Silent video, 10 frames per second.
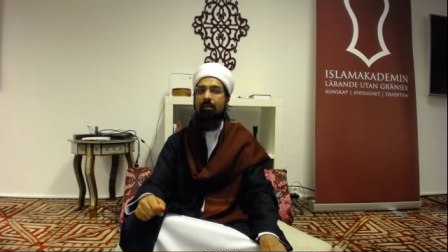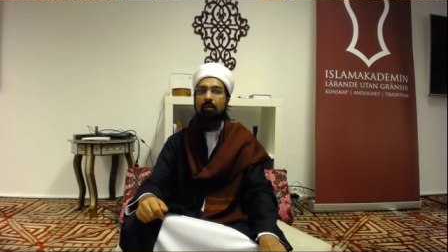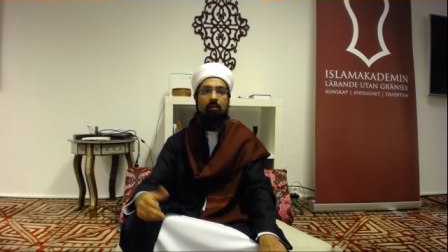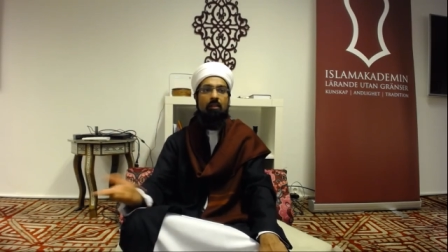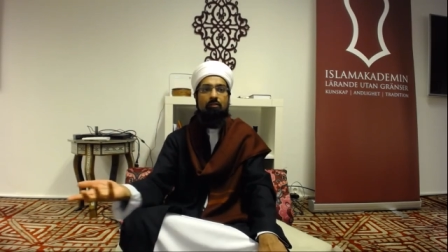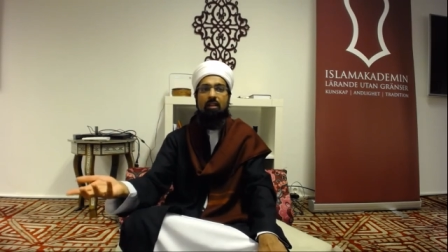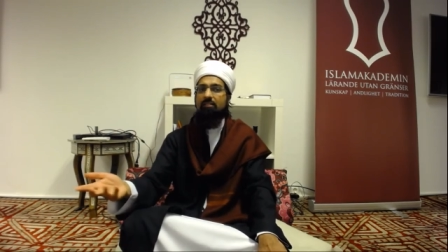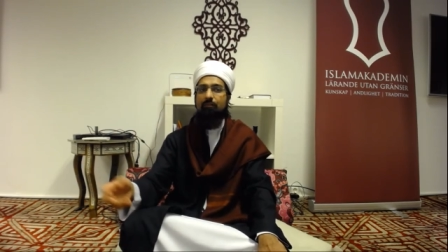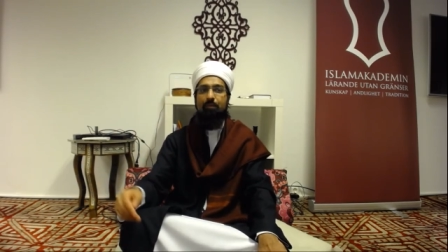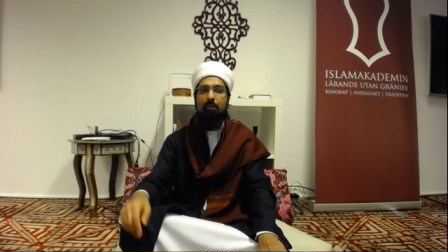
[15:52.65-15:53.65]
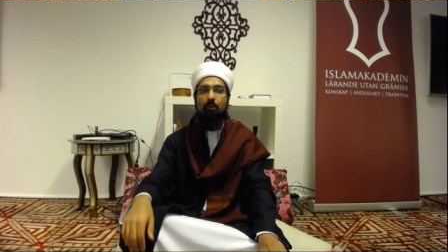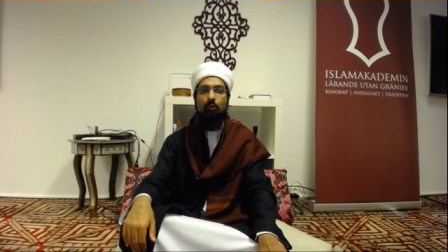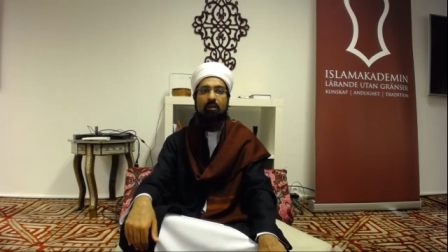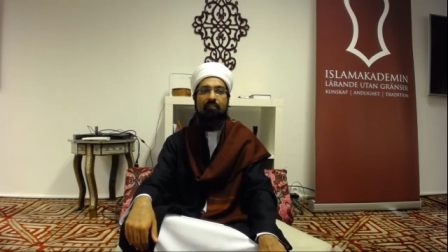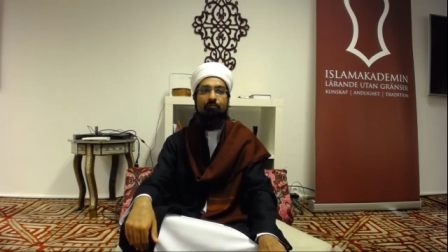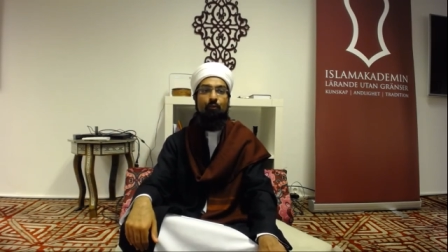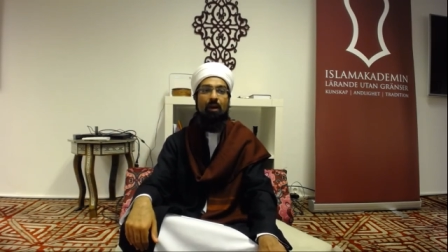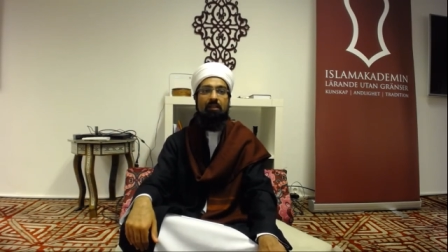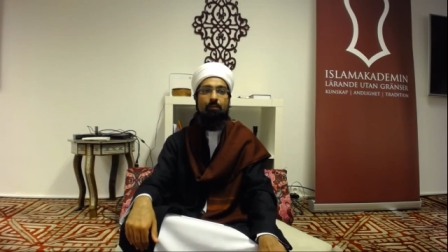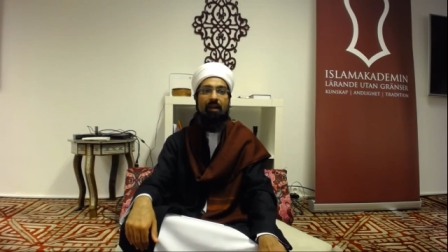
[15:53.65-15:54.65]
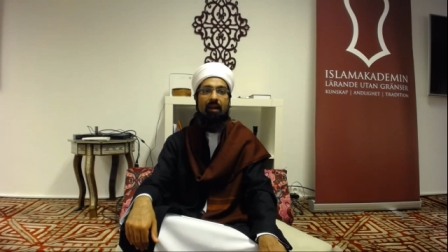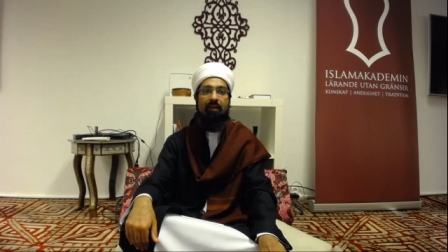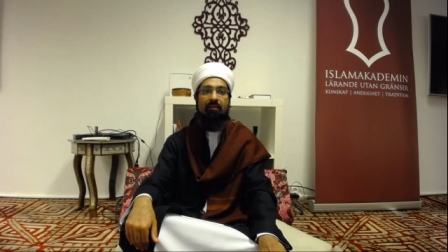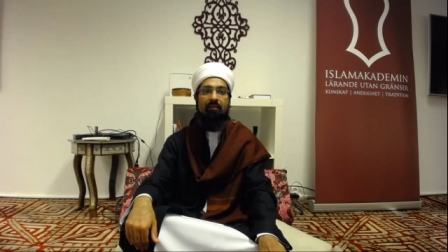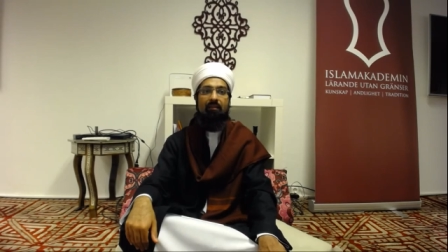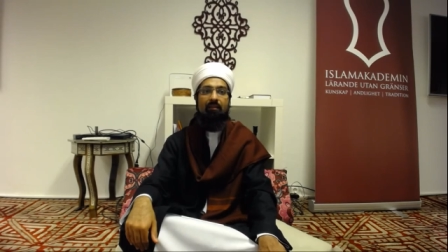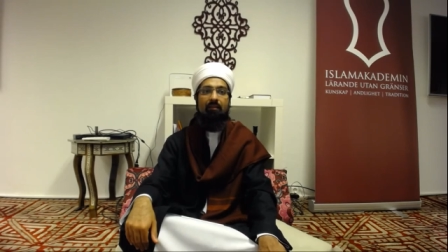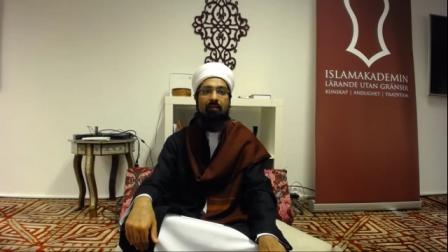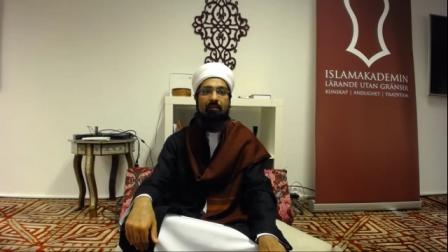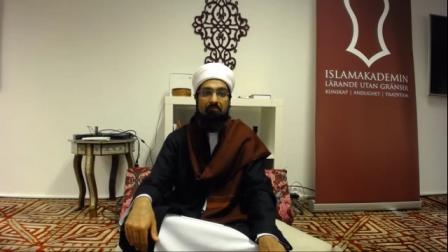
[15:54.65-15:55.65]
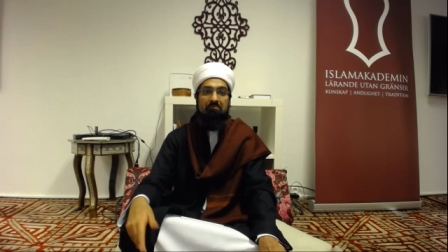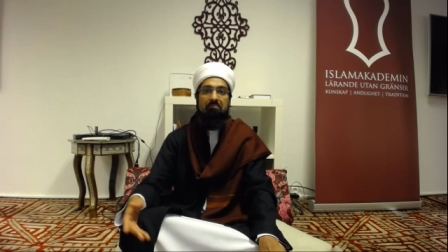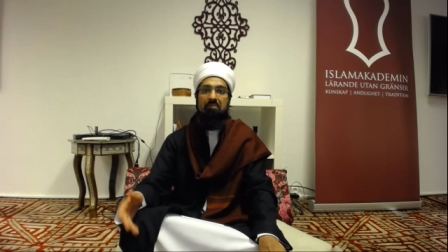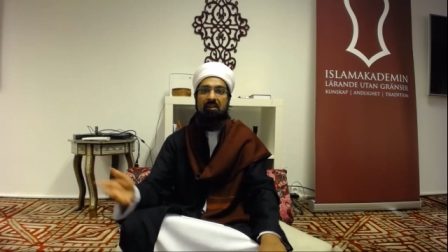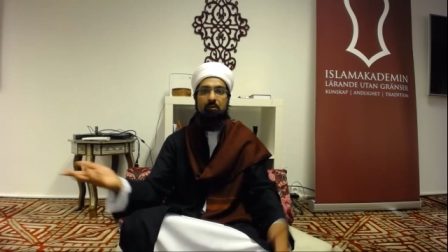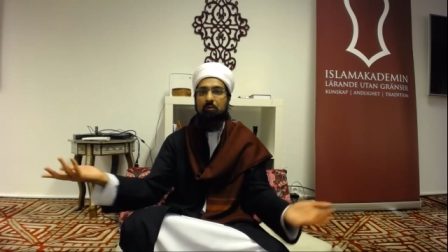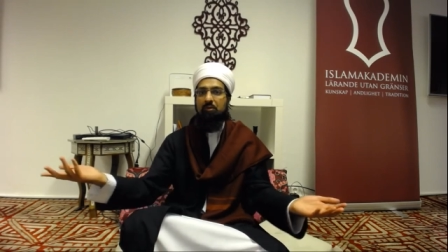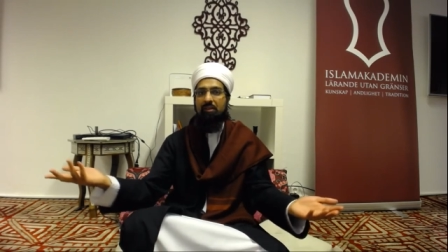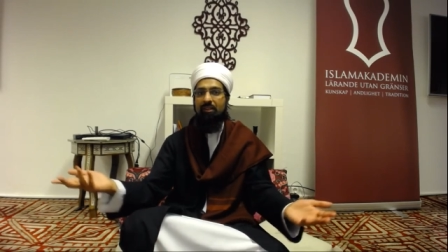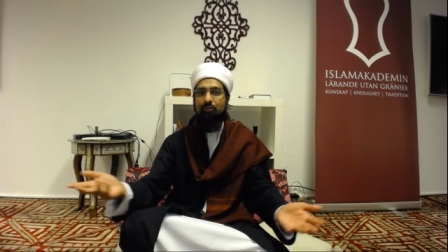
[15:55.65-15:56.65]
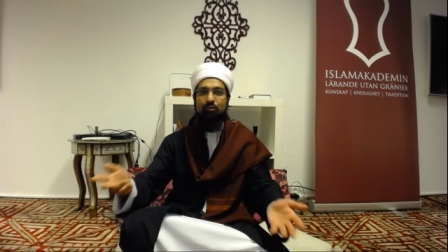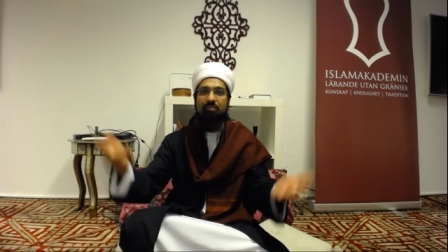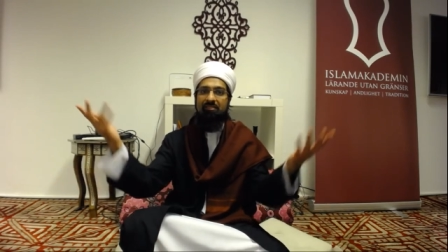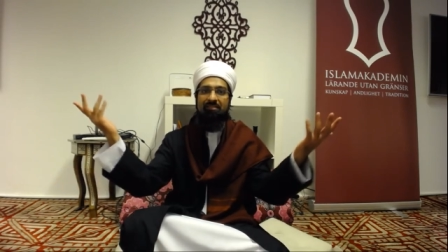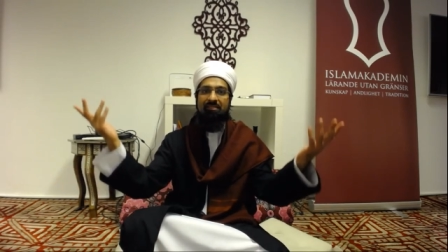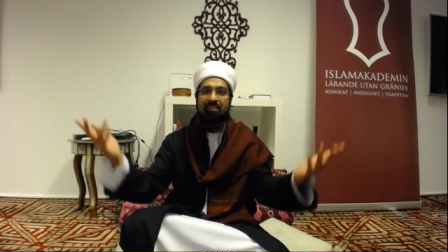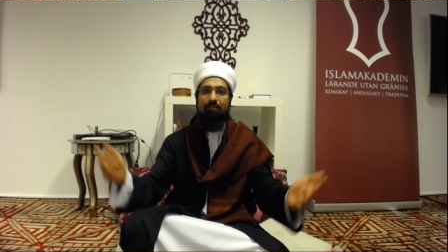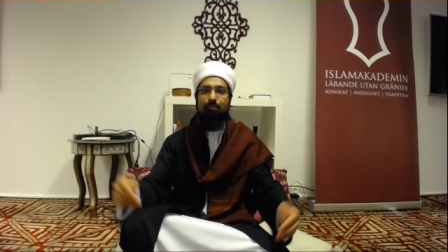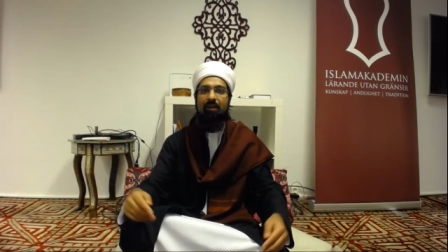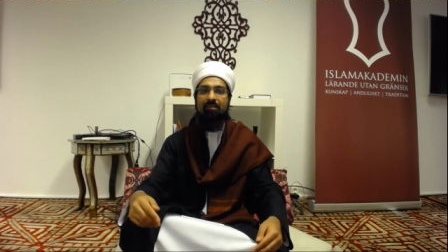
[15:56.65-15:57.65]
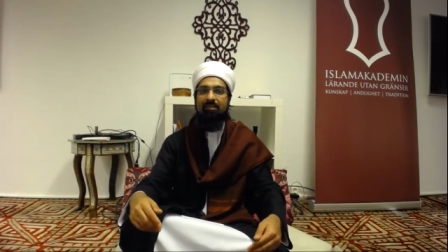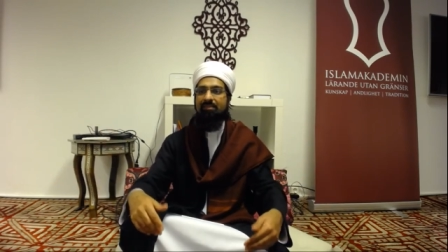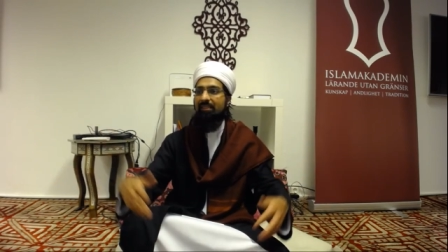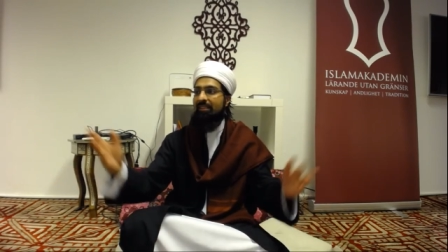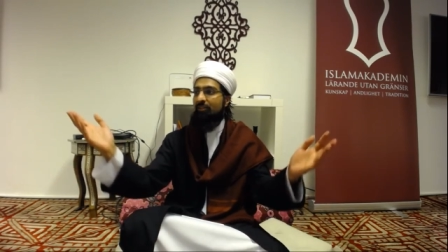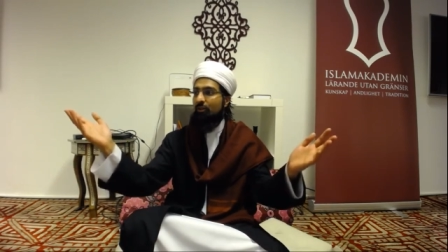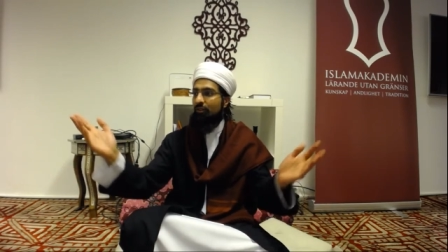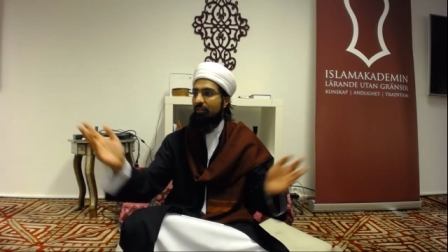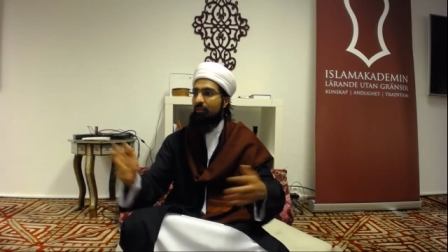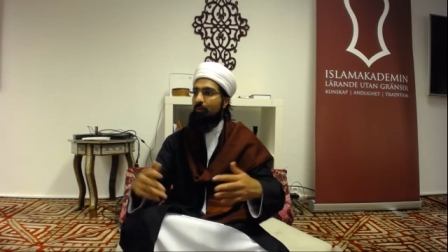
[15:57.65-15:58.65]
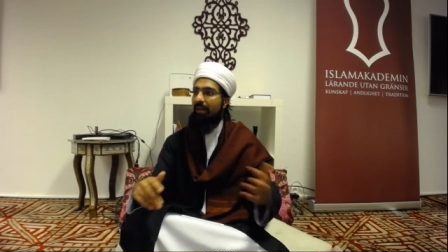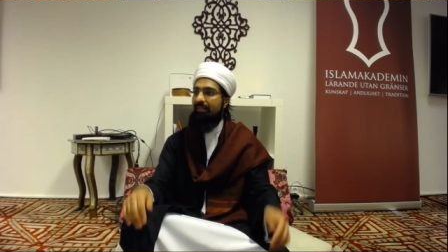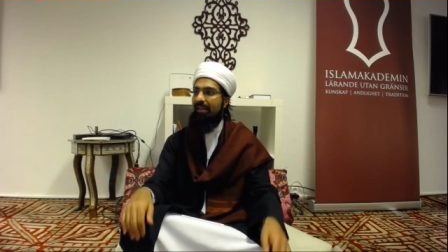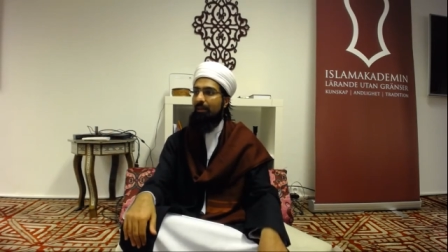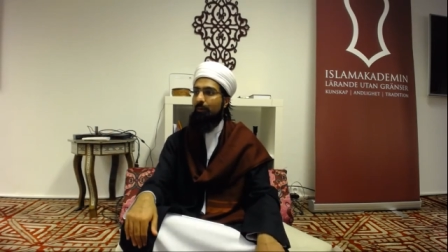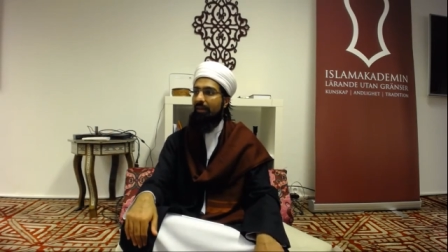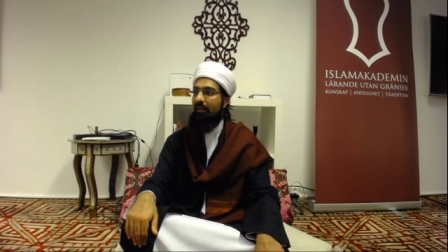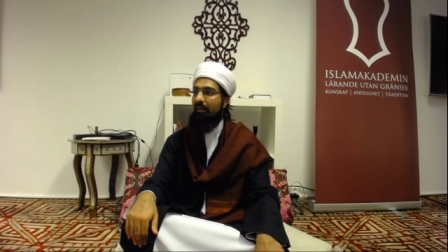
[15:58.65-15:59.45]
There's lots of people who leave wealth behind, but it just disperses and it's gone this way and that way.